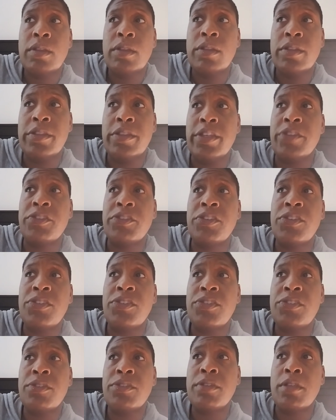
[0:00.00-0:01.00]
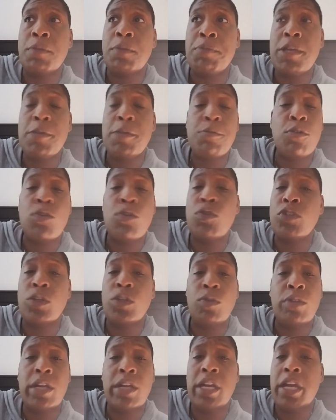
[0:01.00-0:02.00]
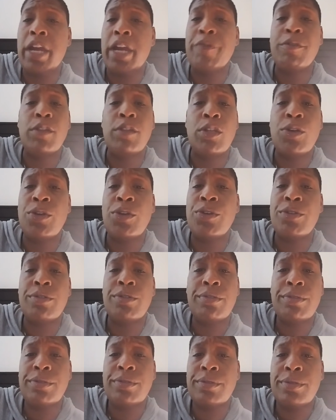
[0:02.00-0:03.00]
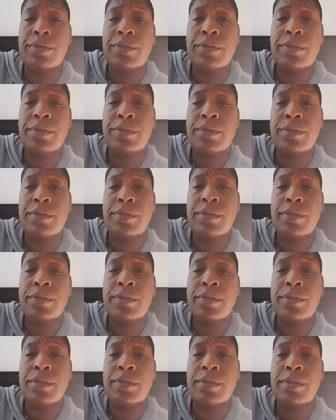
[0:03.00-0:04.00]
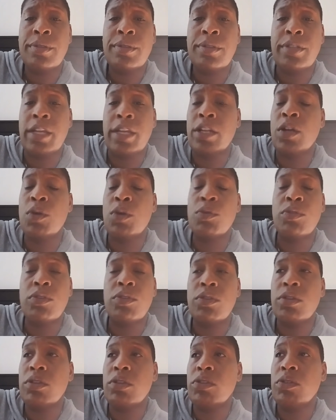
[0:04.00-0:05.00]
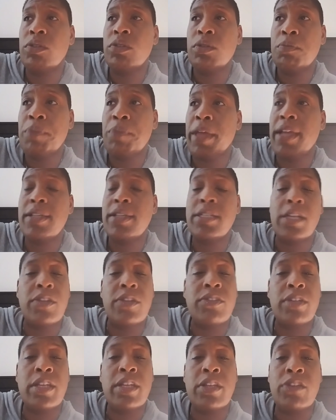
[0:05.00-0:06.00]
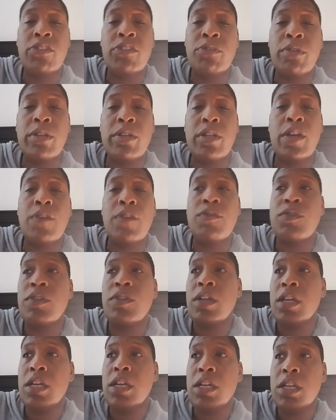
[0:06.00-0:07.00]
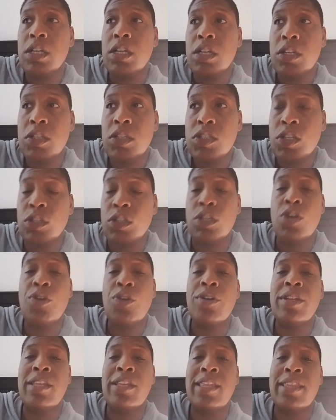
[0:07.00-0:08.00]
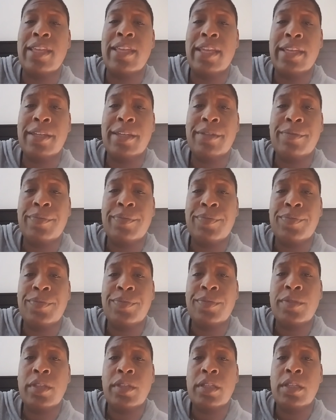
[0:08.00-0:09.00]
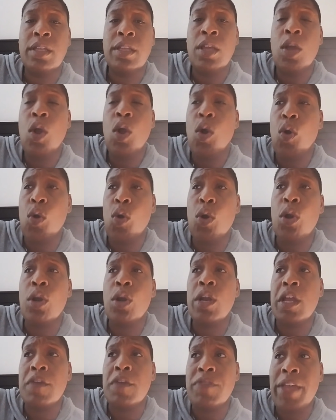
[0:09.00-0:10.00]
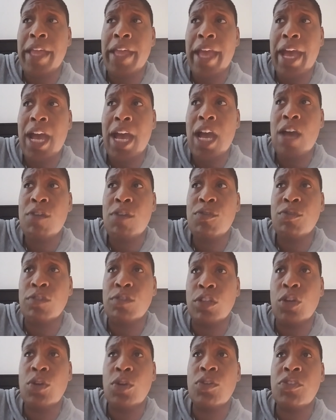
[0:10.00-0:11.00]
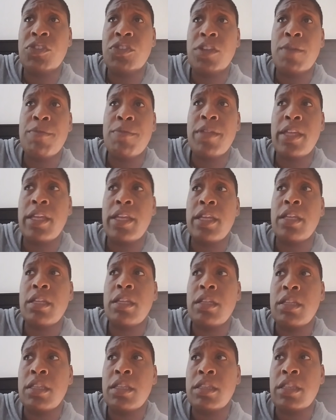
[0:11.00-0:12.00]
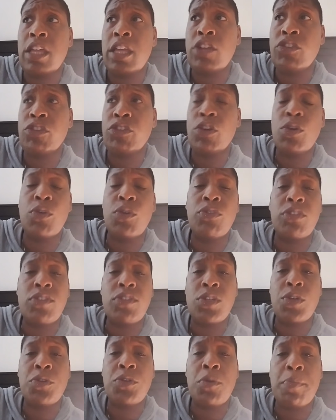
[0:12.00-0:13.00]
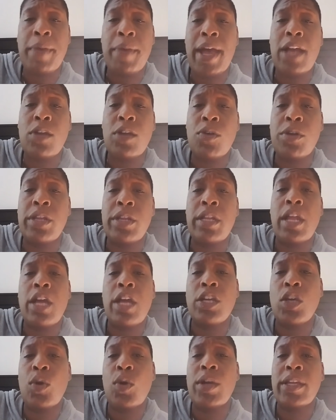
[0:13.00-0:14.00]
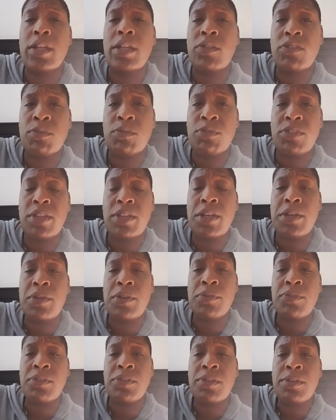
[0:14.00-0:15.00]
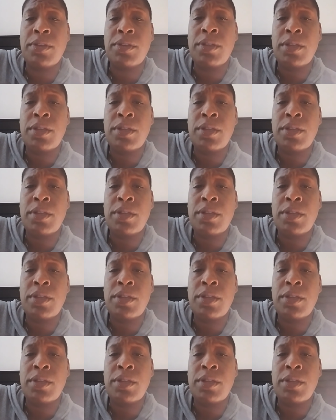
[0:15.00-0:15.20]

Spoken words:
This is the people who don't ever learn. They don't pay attention to history enough to learn anything. Or if they have learned something, they chose to turn their back on it and go against themselves.